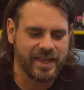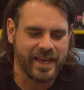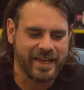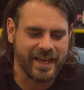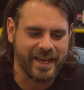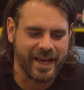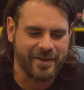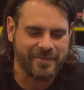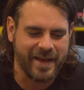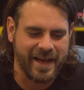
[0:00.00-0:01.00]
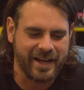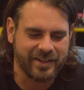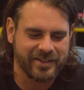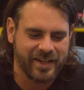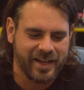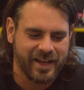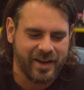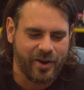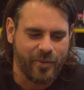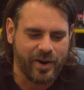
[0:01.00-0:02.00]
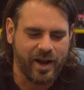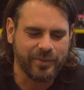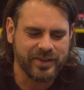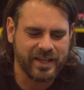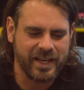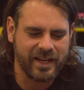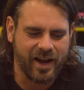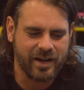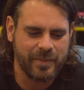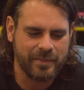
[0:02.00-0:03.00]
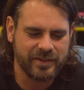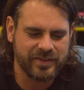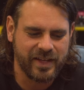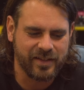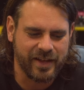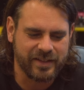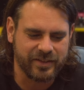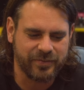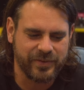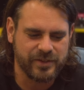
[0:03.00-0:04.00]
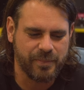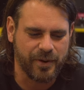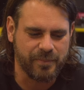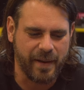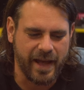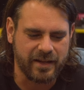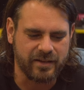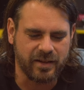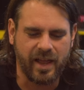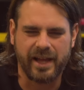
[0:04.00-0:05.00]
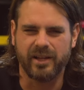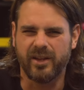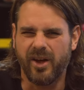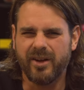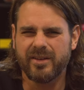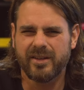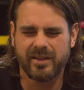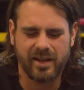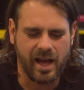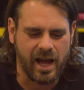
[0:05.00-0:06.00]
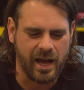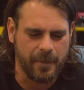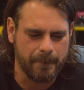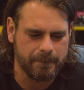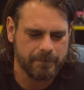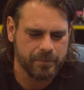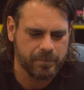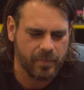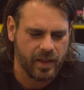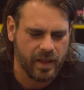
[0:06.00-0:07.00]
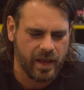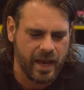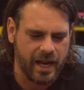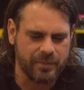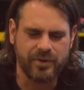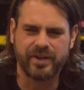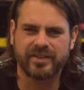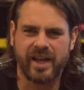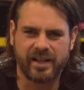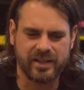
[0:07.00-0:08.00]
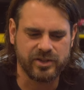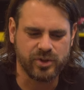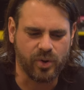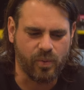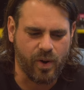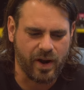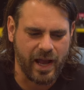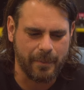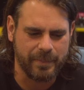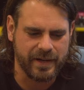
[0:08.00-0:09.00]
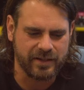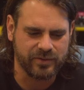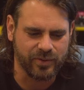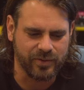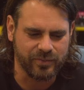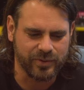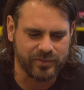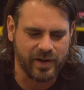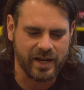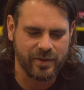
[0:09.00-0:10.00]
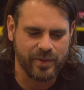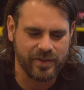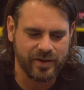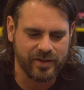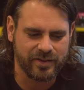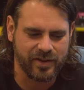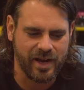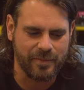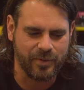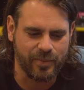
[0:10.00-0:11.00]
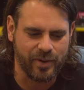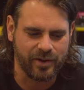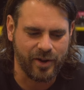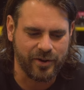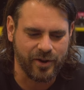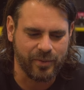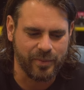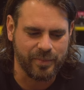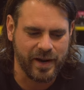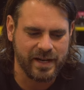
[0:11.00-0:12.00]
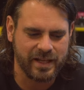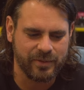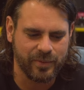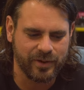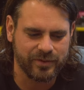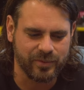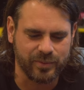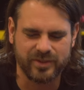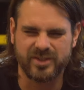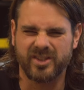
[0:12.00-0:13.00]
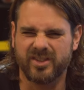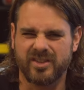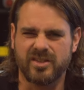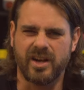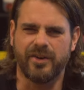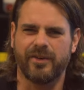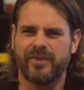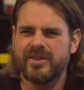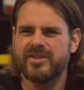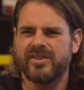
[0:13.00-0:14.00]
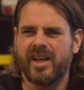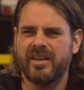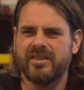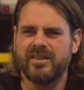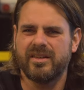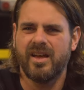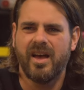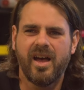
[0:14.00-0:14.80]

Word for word: thinking about when I was a kid, I remember seeing like this fishbone pattern like a lot. Um, and I'm not exactly sure what company sort of was running with it at the time or what logo or branding it was, or was it just a generic fish skeleton?